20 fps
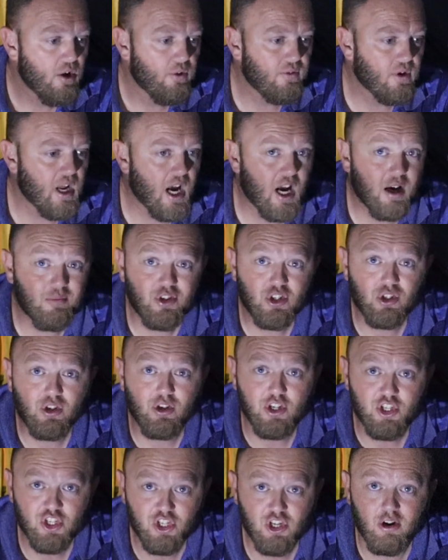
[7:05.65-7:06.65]
For now, I'm just
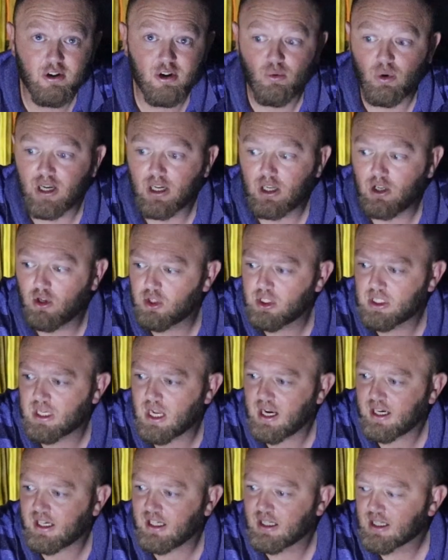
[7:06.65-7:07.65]
going to show you what it looks
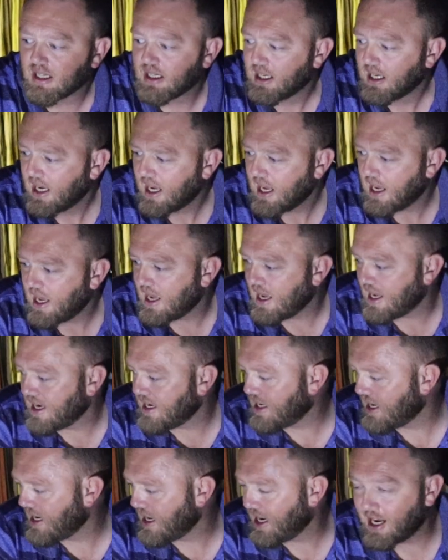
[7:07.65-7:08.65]
like
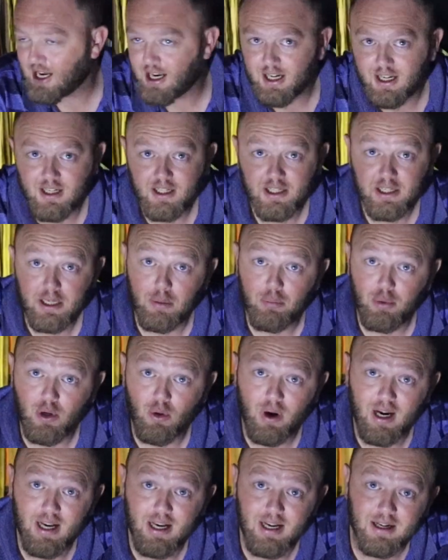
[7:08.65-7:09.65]
and keep you
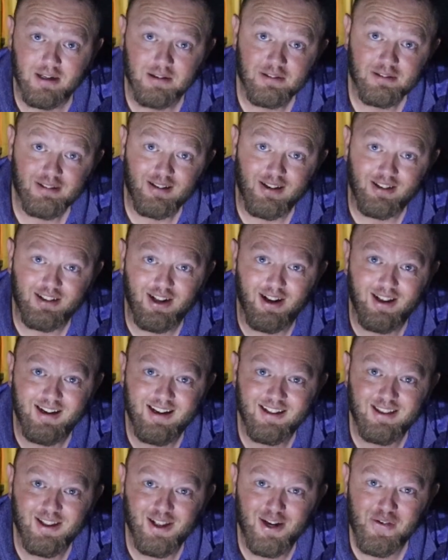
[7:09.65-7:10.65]
waiting until I
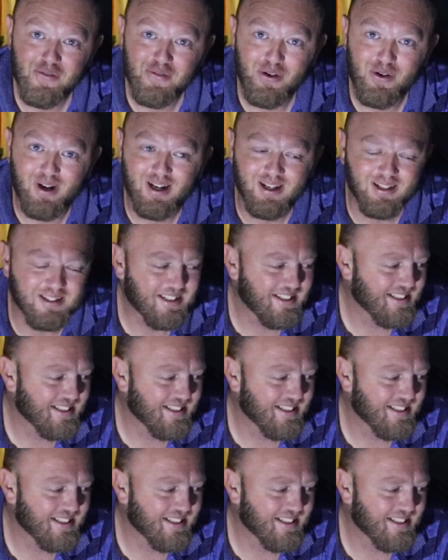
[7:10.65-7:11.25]
get the review out.